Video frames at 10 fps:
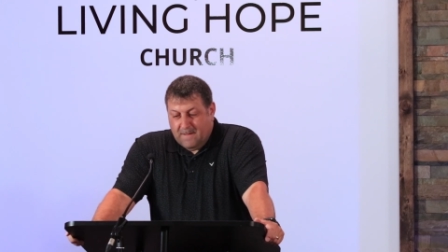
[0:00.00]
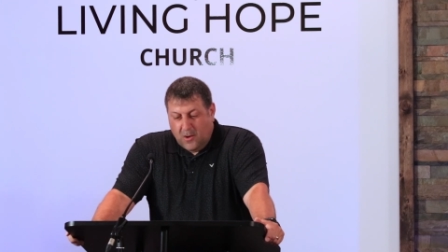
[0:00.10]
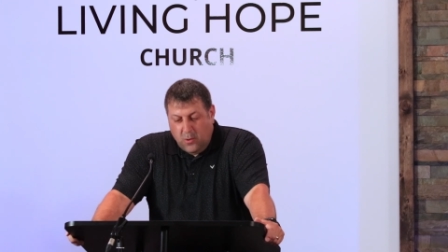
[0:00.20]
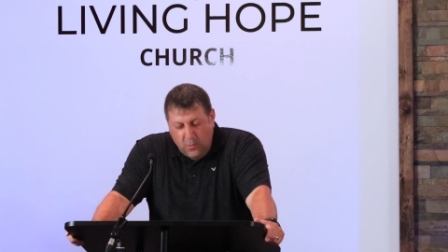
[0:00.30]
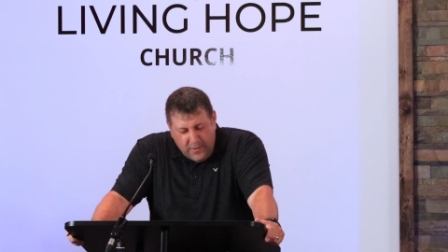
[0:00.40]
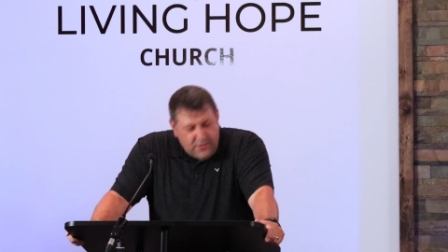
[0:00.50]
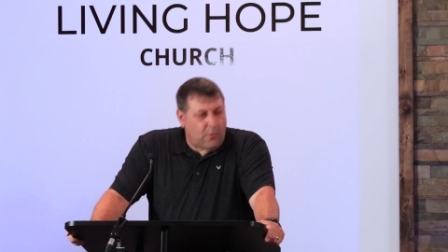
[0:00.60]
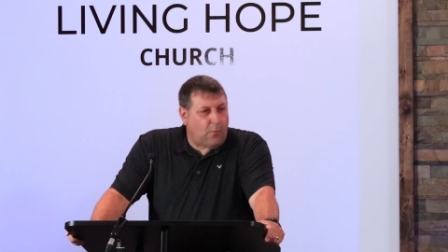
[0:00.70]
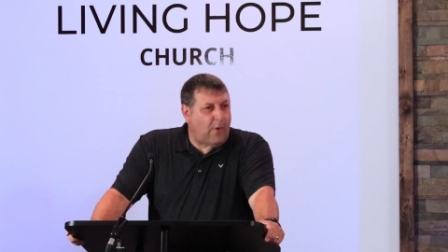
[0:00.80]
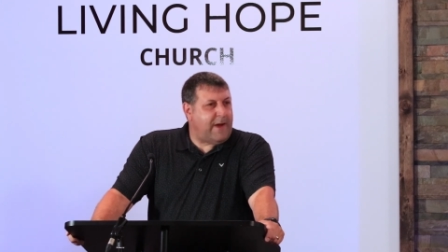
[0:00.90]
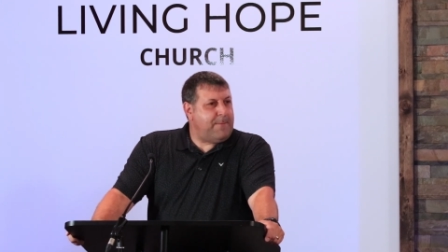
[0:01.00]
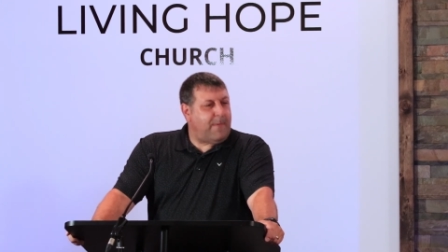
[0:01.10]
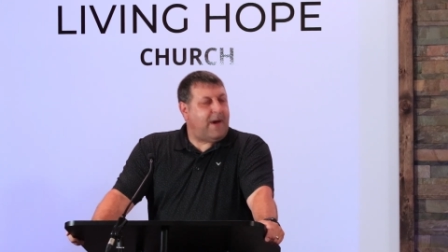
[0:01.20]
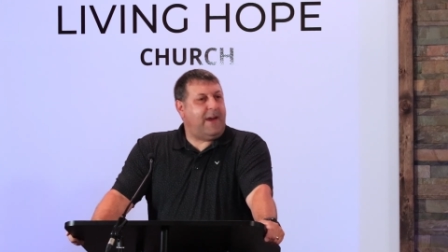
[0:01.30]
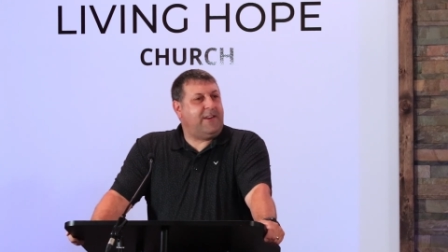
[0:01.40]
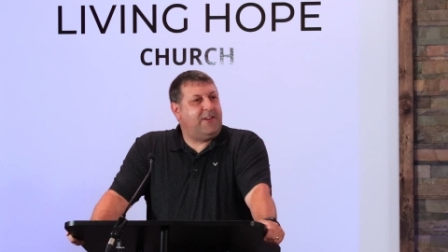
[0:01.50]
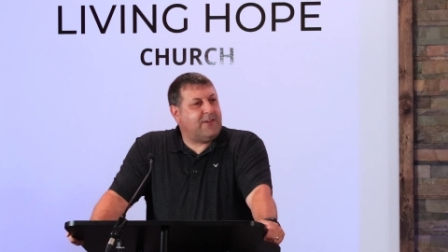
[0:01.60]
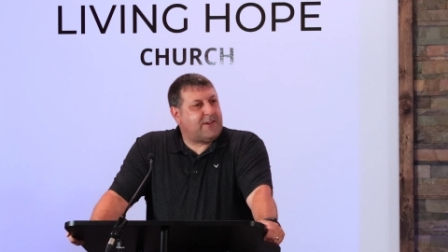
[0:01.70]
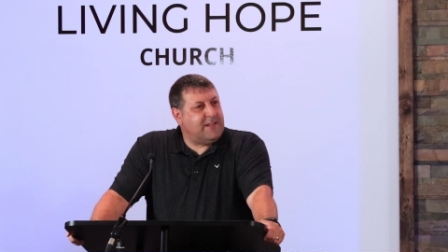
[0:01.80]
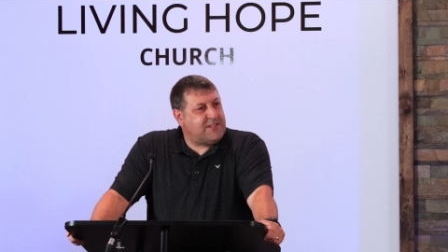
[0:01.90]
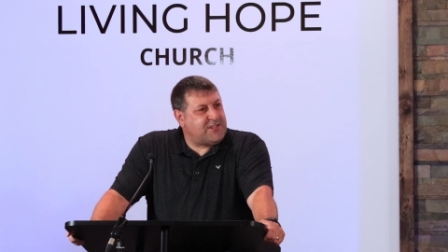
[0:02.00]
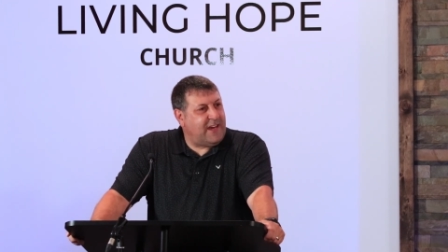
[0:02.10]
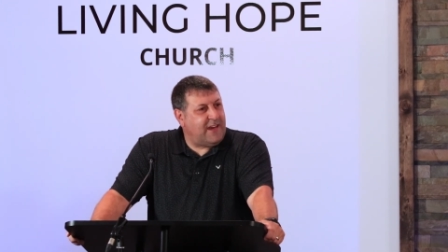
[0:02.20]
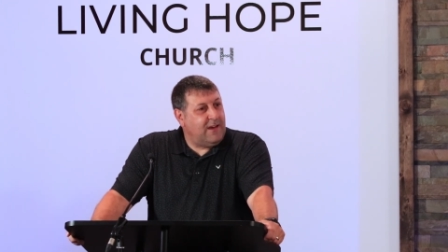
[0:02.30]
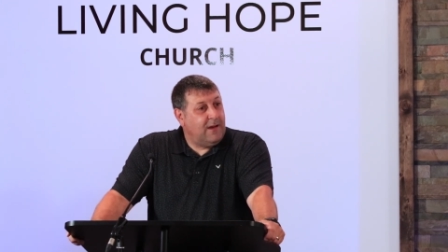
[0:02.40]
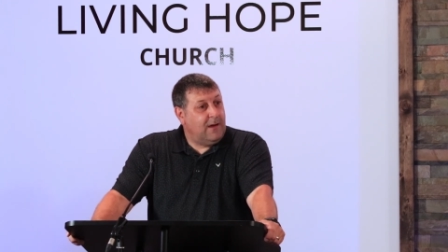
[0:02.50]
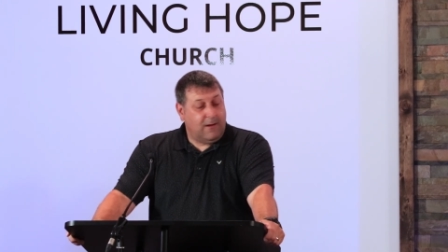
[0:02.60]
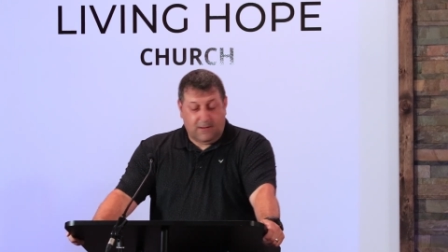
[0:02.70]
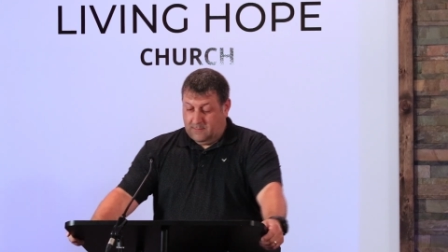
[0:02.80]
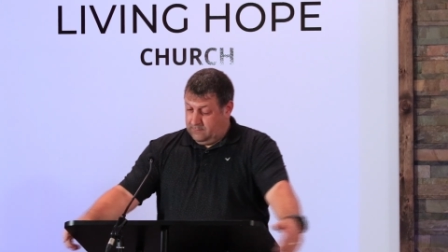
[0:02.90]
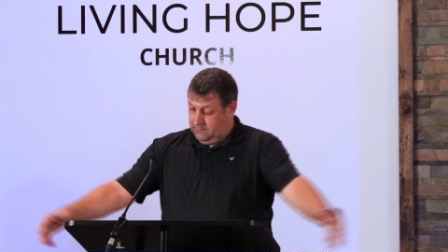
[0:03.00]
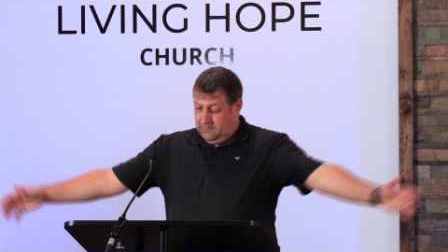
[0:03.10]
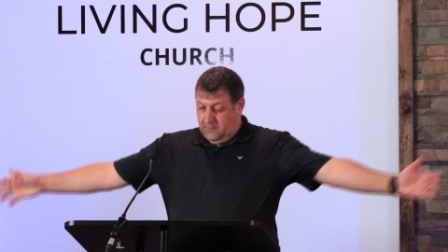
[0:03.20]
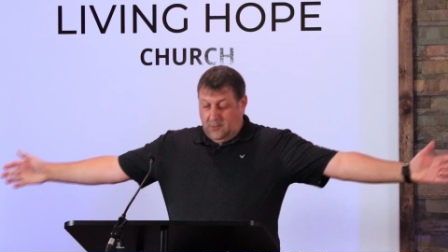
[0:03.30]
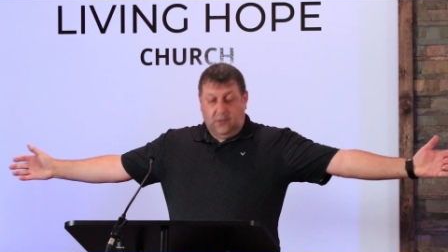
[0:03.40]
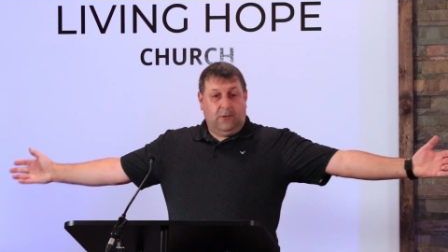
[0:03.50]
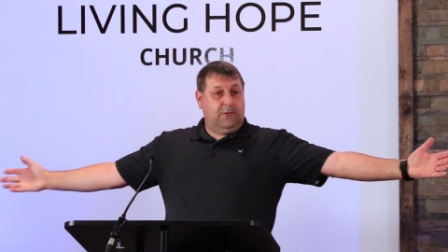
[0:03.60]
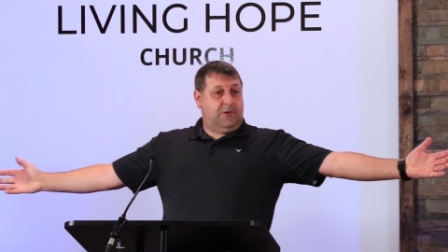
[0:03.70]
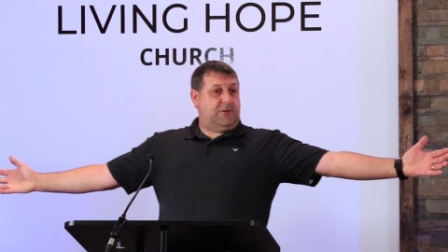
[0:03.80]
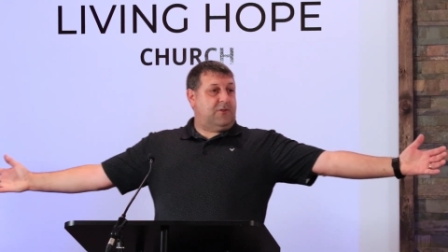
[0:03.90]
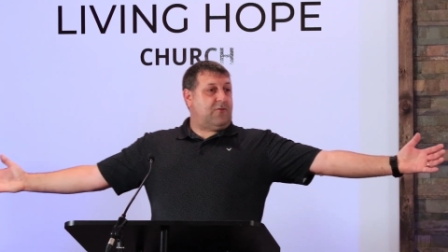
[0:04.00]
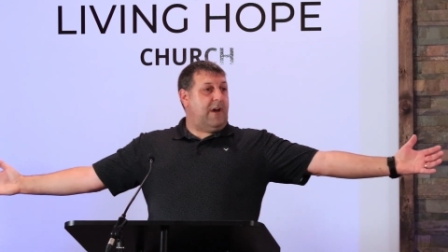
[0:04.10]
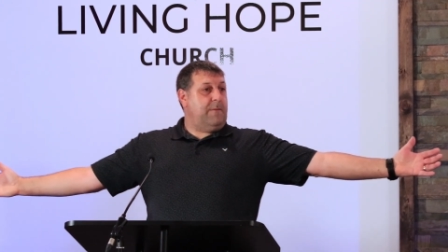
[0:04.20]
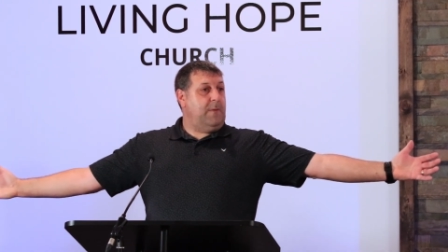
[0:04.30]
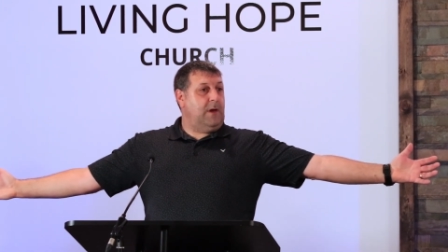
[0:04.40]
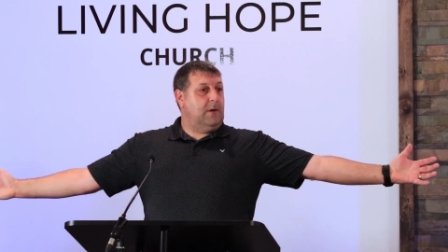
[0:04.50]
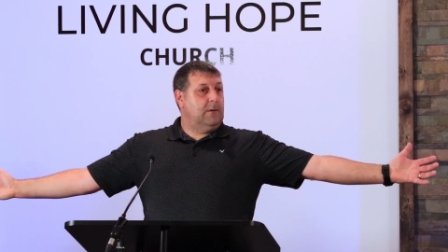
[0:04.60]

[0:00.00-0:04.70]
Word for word: Who in their right mind here can say, You just described me?